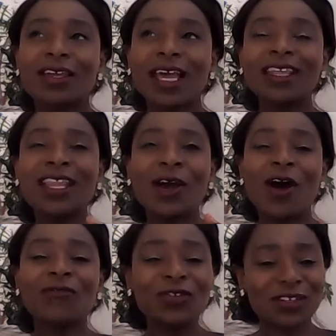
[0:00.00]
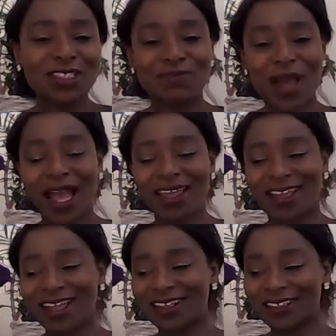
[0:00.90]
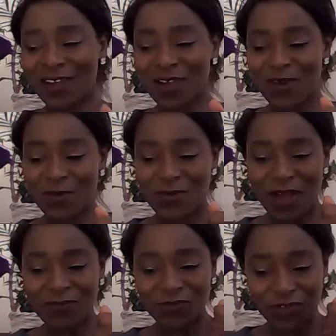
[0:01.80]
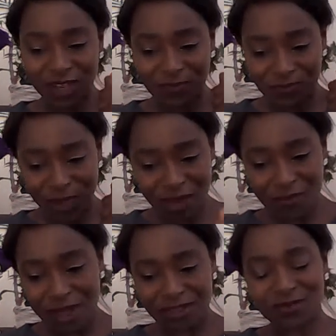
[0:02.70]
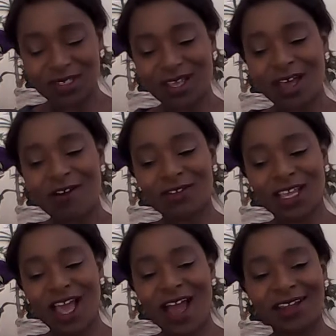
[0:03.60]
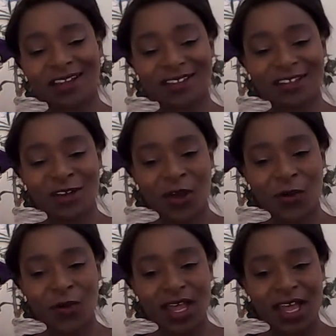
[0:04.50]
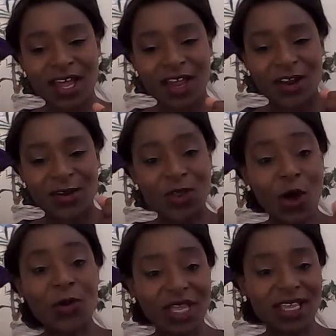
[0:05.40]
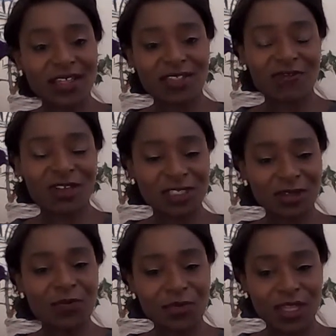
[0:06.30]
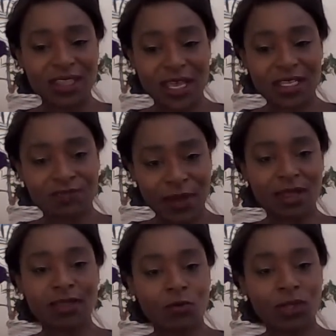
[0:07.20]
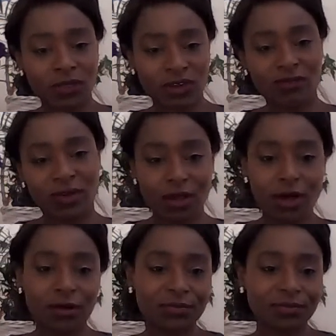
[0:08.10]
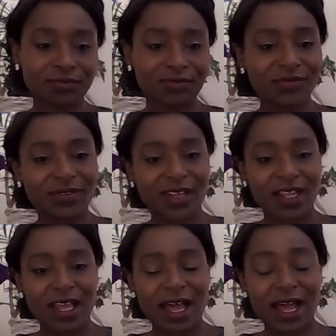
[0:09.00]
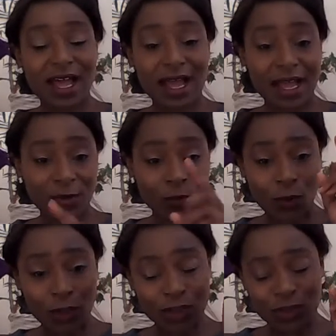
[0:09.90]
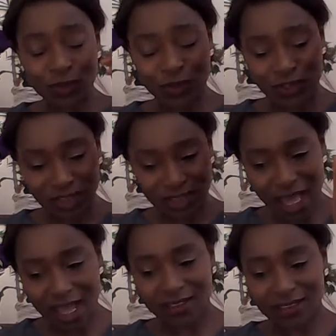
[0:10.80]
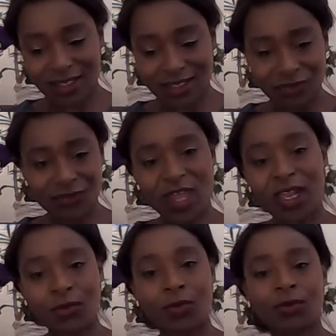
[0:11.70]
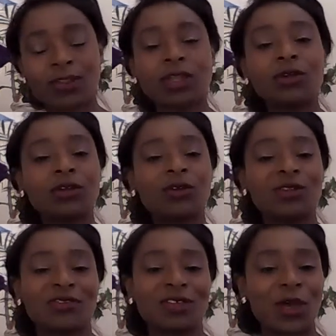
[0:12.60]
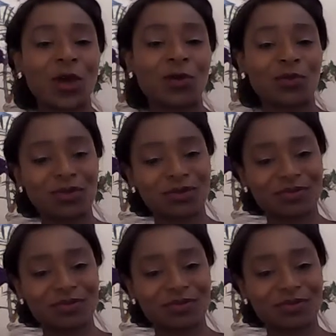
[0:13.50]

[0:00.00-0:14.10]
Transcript: getting their confidence back and feeling better about themselves, and, you know, knowing that there is something that is better than what they've got. And once that is available, then you know there is hope.